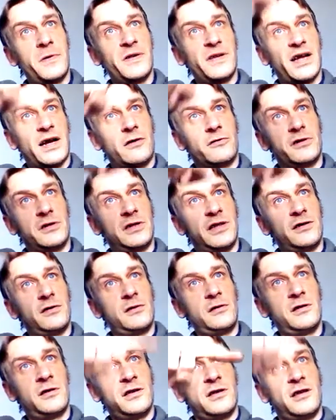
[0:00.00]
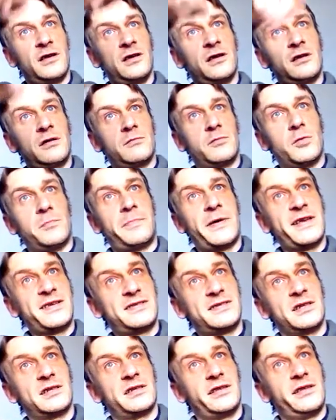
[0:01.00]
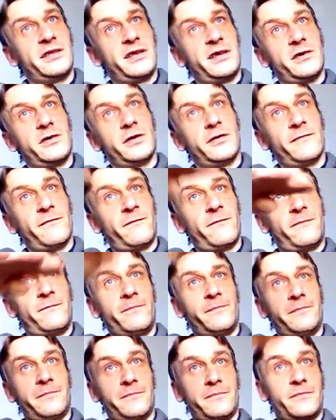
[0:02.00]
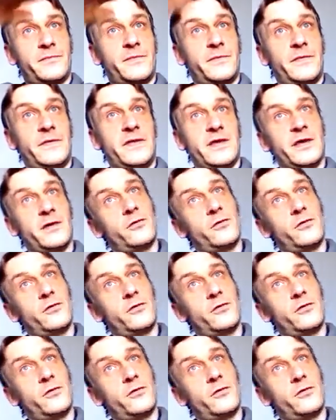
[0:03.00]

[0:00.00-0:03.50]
and down a little, but basically they